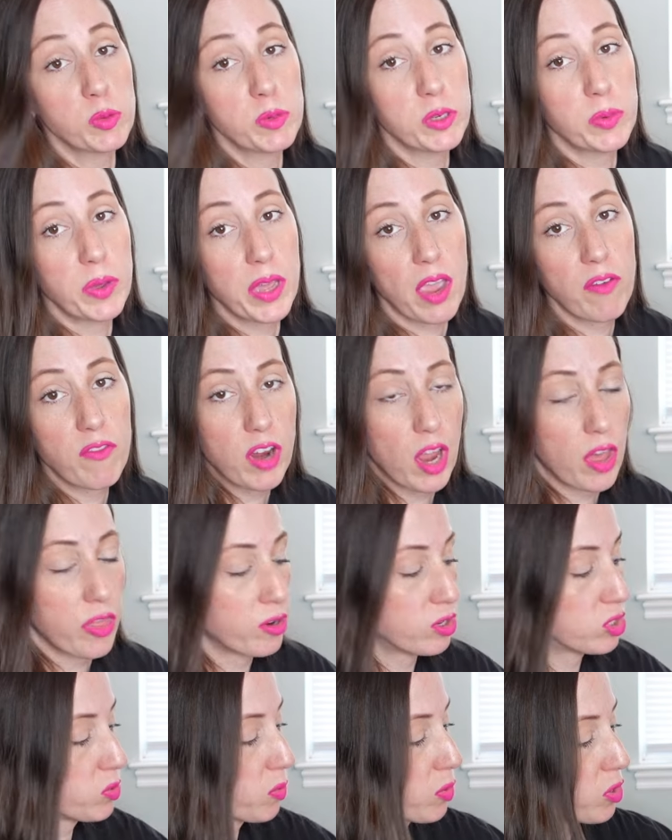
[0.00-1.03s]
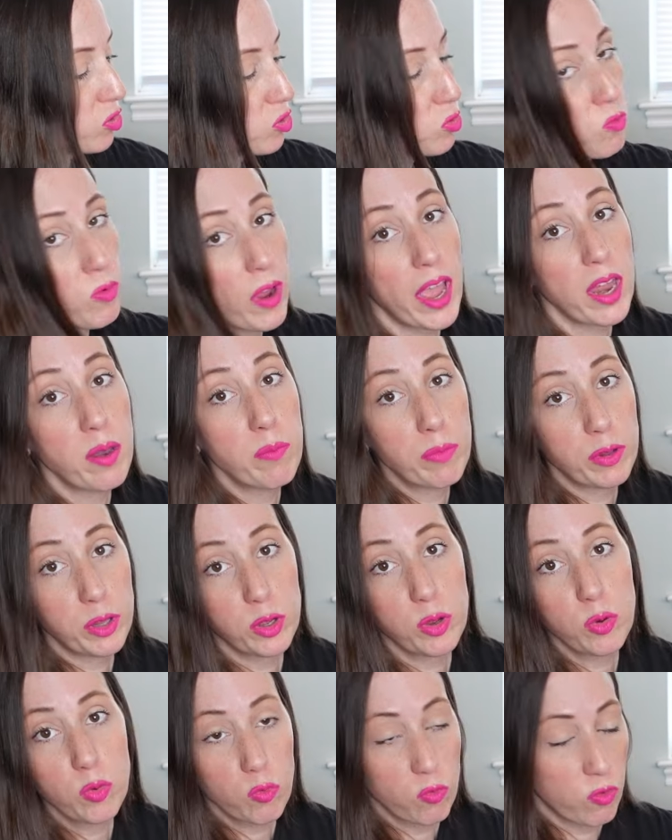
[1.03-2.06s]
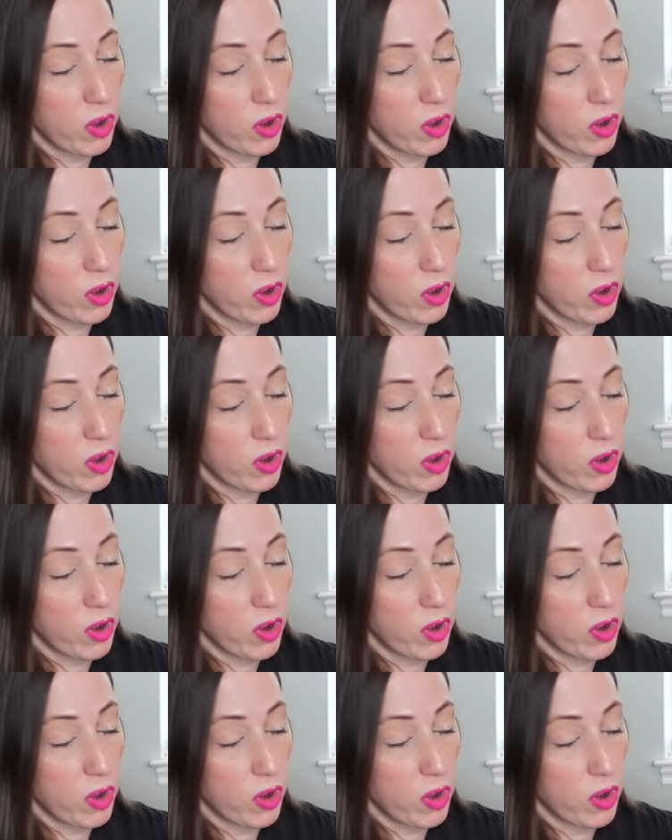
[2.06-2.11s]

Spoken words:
to be doing every other. So I'm going to do red, blue,